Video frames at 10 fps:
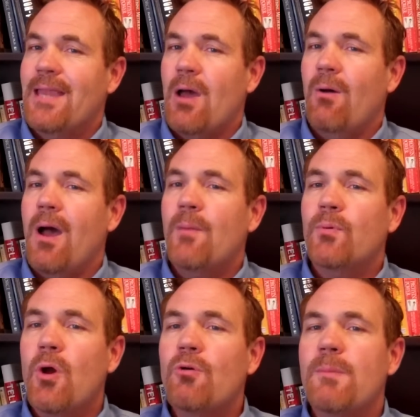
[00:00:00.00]
Now, our
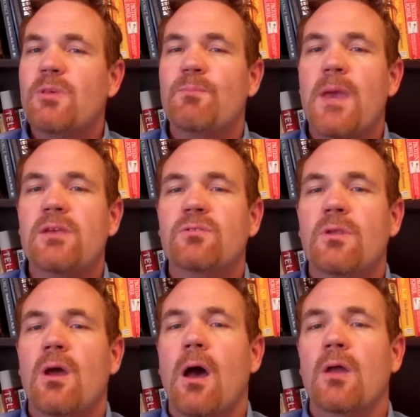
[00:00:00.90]
program is based
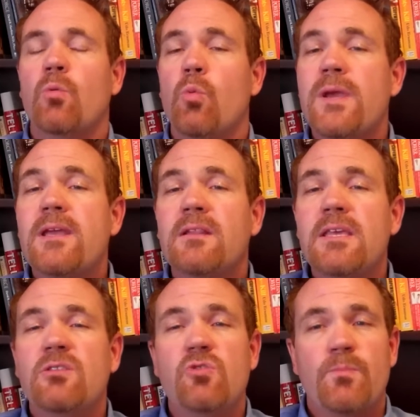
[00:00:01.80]
on
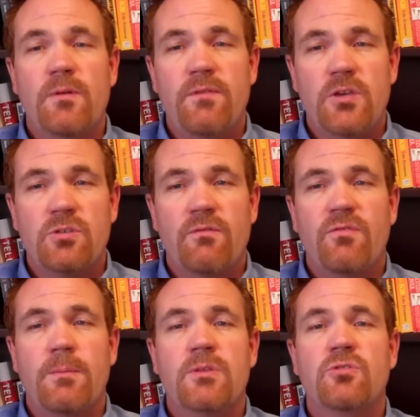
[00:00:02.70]
weekly supervision
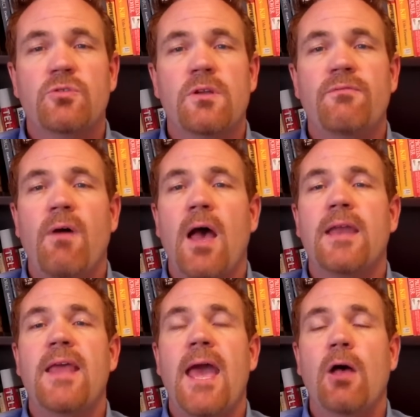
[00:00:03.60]
from a
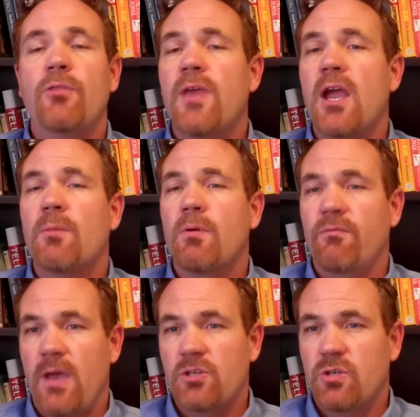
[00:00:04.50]
certified healthcare
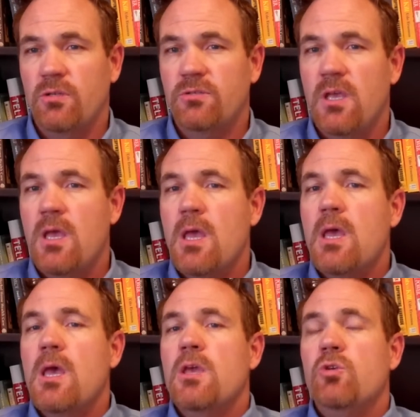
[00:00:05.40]
professionals.
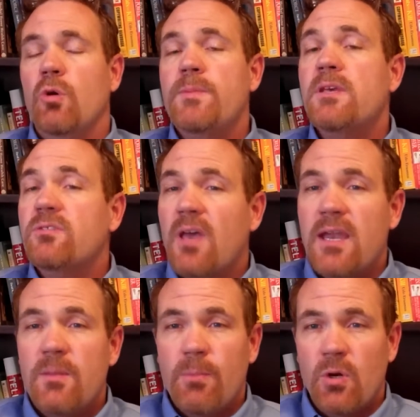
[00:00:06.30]
You'll be
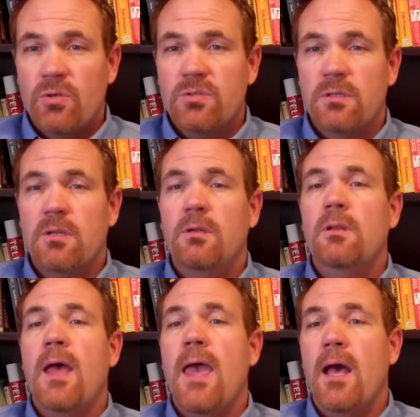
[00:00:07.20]
assigned a
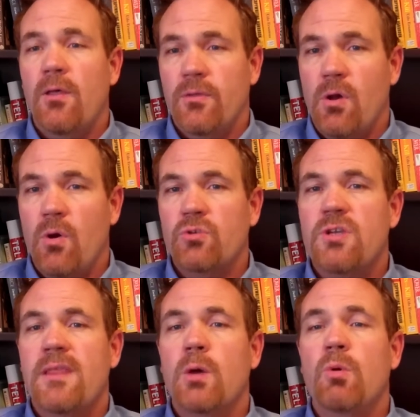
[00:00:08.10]
personal health
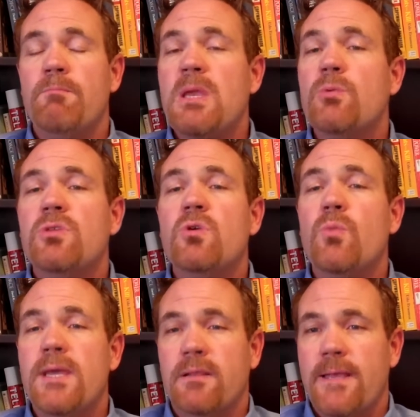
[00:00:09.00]
coach that will meet with you
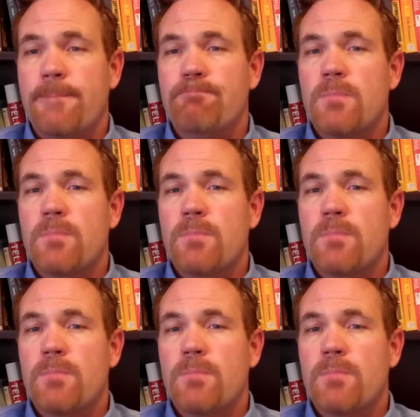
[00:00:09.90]
weekly.